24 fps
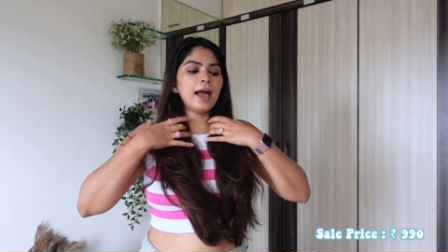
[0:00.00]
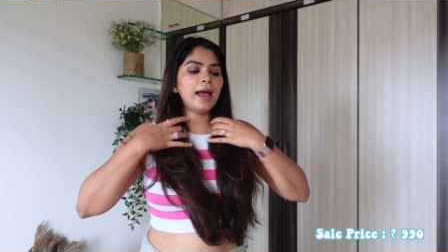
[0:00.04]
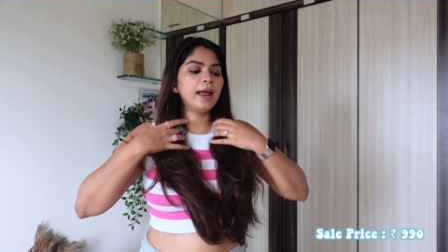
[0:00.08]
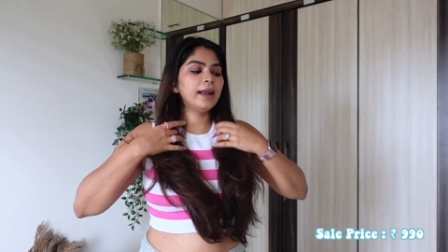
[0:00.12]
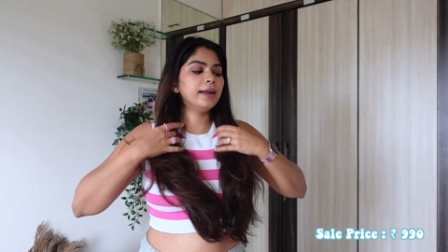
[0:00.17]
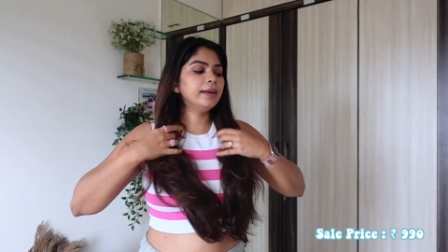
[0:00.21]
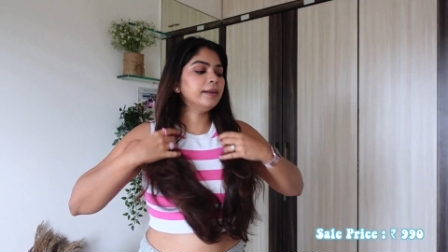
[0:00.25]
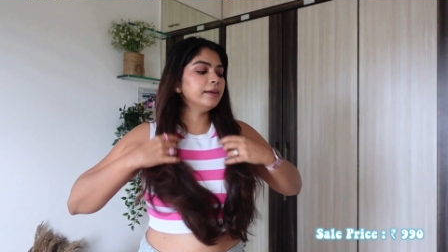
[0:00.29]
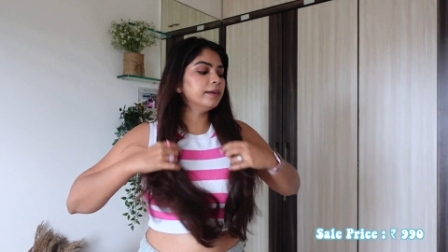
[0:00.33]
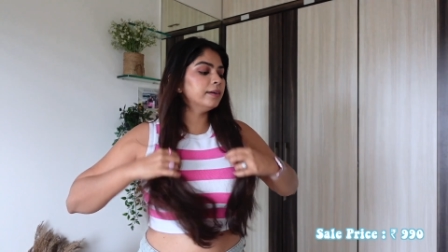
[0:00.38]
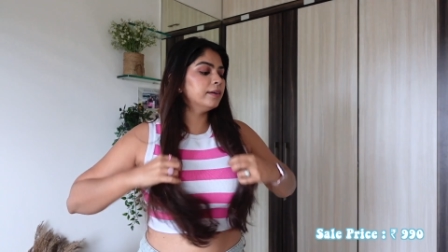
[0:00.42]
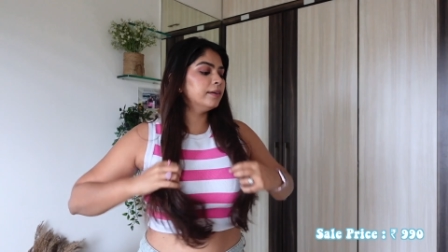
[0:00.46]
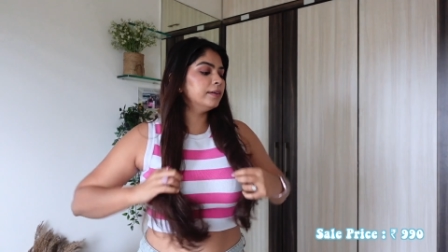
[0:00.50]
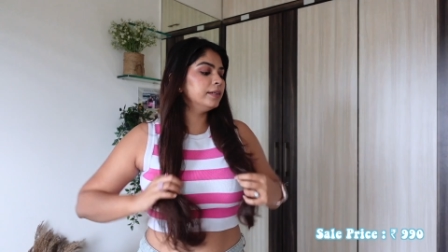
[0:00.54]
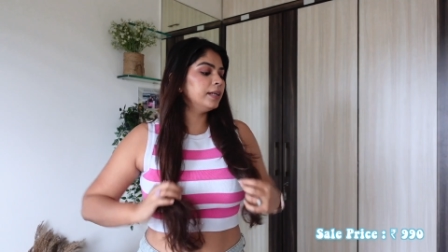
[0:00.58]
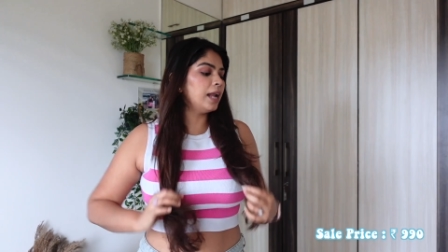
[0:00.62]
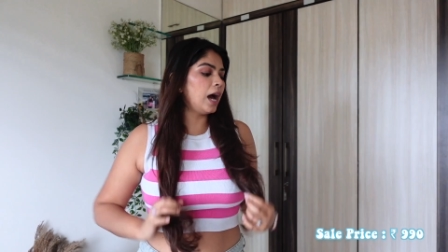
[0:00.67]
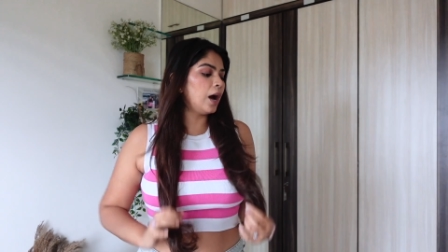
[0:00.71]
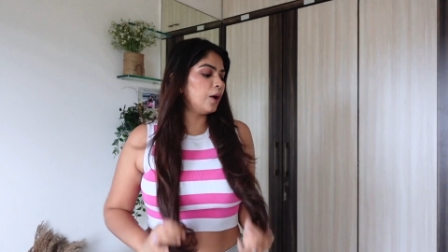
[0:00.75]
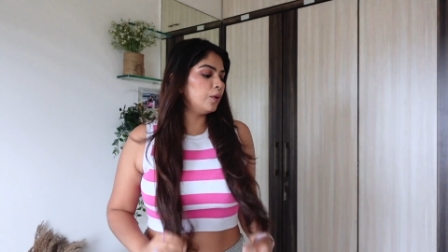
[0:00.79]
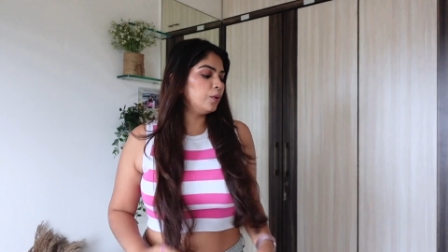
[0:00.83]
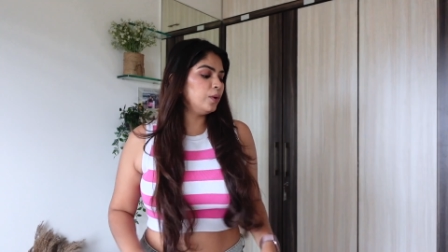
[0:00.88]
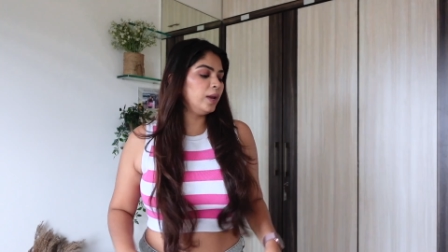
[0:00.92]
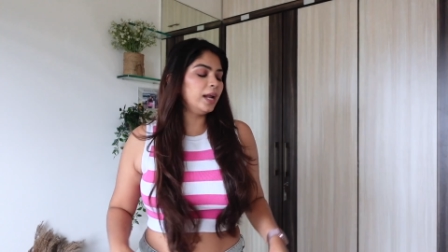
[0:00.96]
And
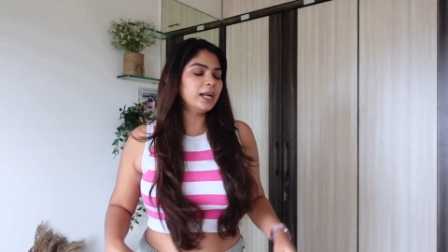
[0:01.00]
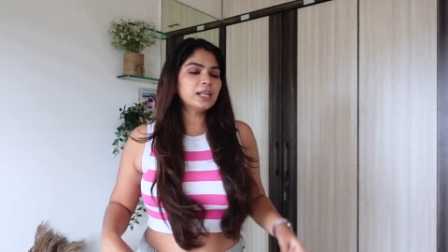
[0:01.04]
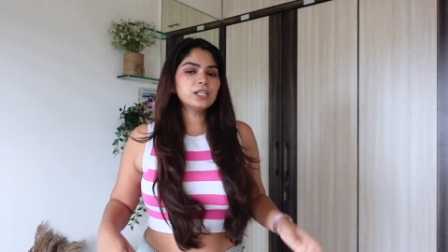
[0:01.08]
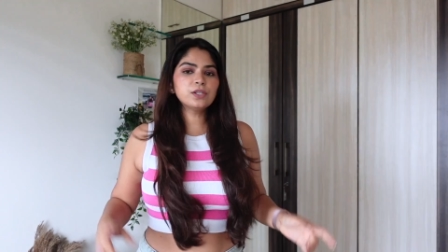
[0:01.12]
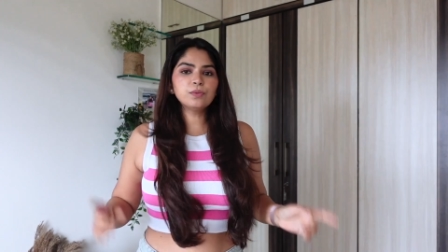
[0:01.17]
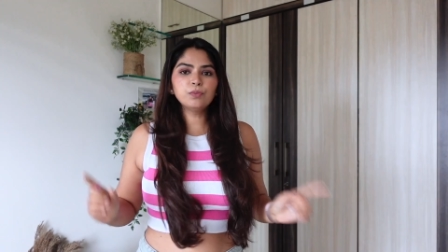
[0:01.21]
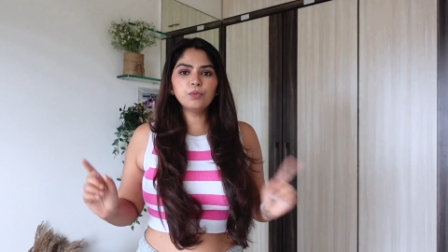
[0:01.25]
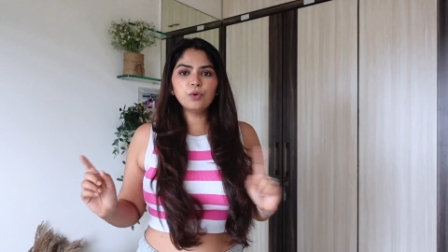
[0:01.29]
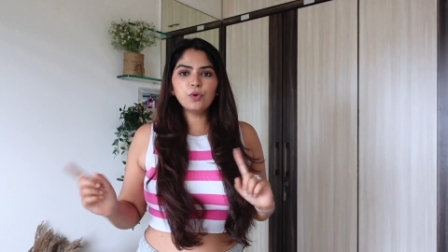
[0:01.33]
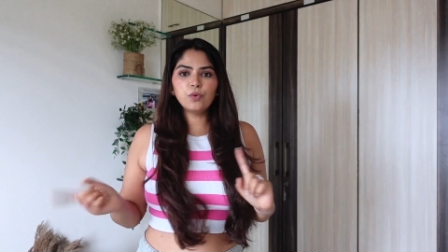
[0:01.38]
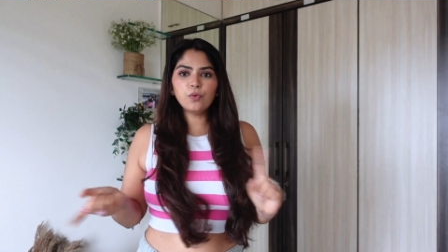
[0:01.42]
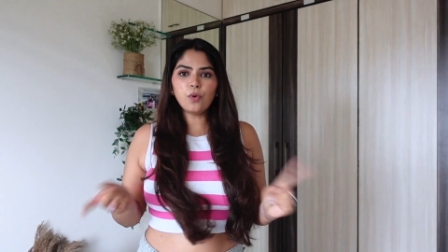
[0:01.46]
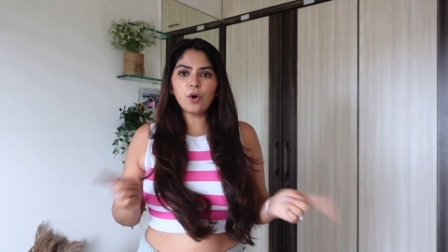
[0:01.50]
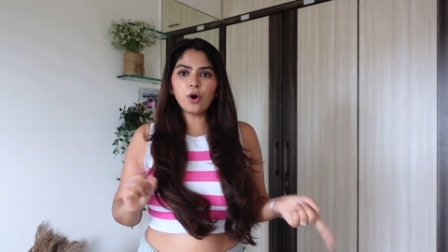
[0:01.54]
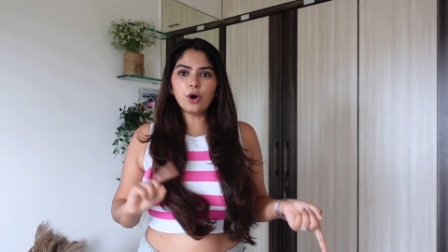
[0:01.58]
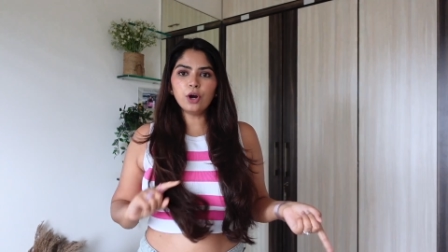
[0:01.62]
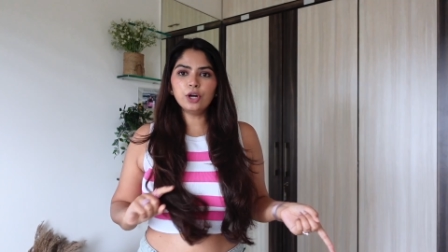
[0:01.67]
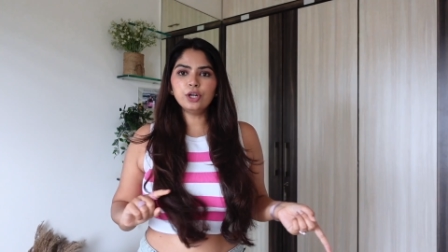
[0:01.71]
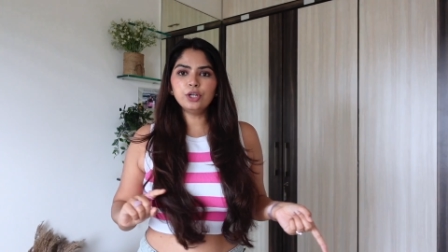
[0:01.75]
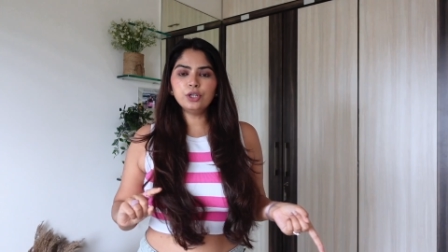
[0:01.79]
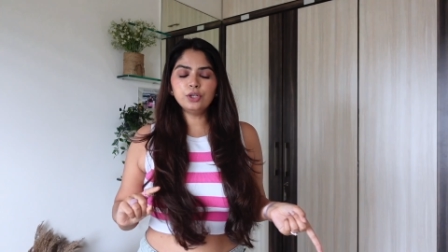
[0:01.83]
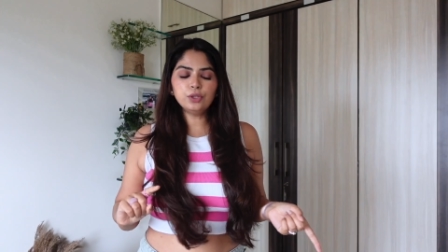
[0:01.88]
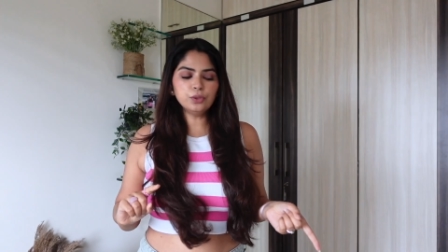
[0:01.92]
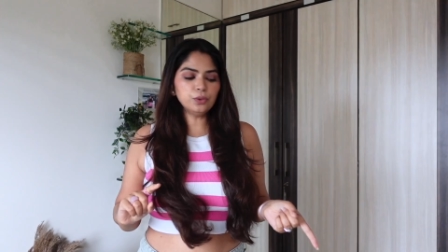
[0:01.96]
now let's move
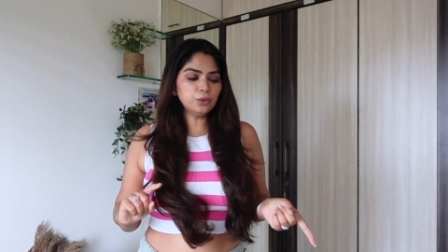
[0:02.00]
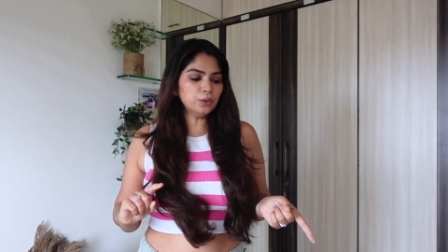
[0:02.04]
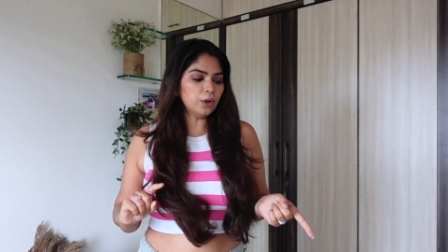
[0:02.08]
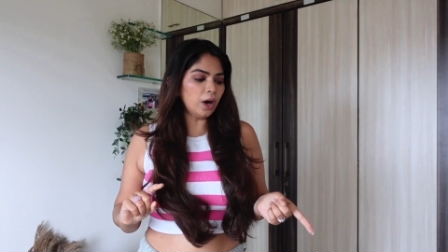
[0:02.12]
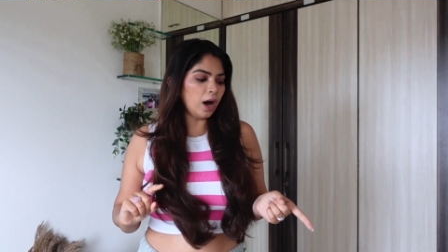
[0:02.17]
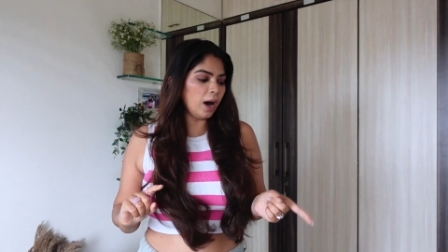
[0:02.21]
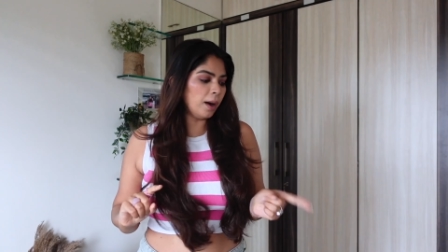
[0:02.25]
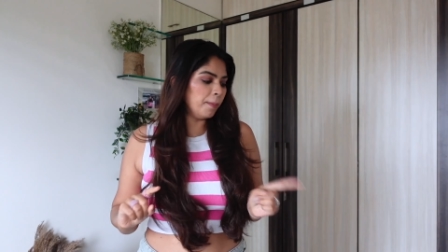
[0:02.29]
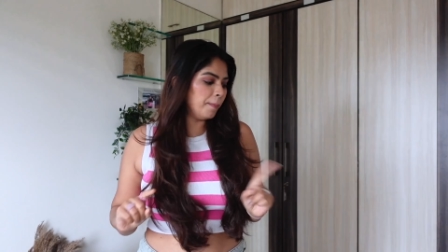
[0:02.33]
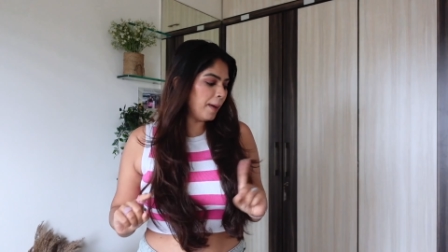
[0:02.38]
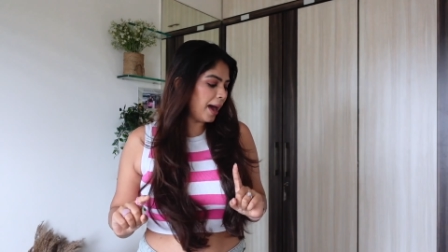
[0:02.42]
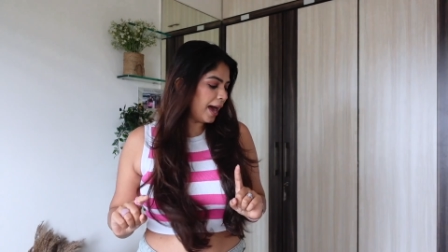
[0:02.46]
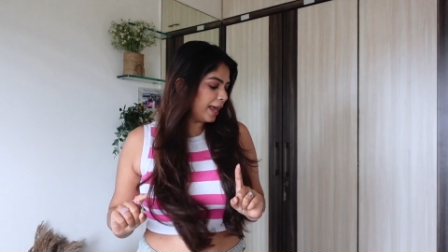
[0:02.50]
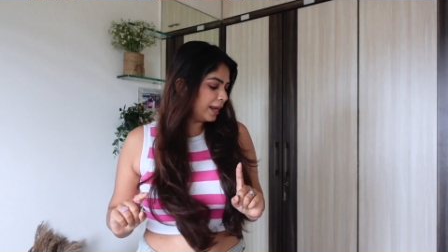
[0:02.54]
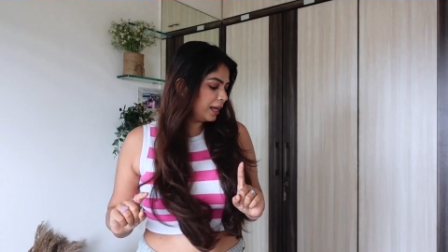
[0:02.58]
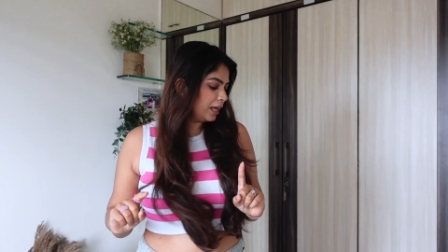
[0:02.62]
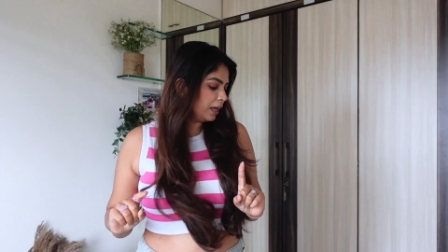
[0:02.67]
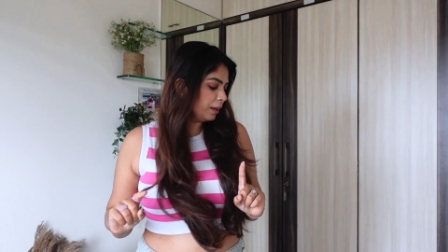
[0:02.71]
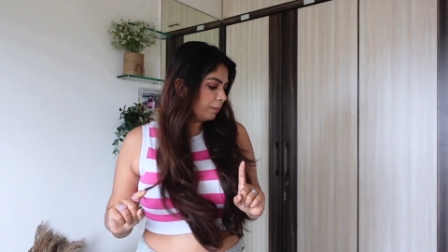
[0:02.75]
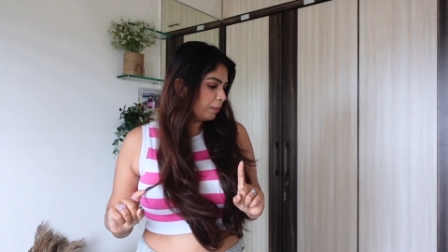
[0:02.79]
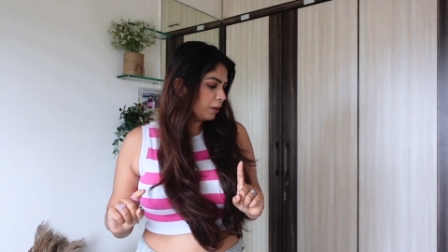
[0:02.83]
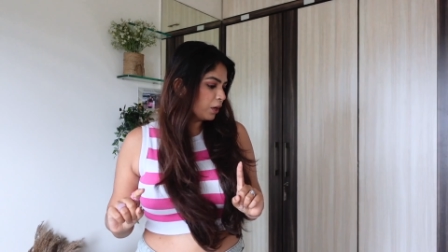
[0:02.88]
on to Urbanic,